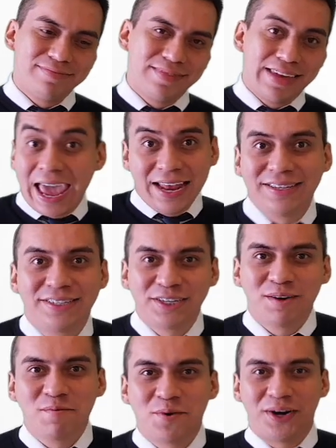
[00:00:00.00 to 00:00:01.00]
can't
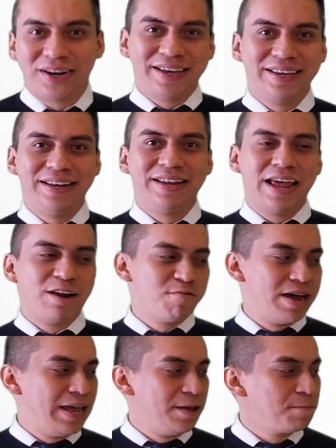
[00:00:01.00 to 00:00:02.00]
work in that
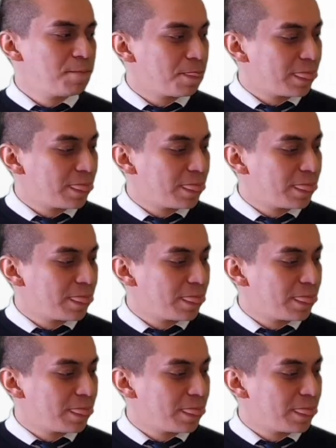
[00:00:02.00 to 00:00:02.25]
way.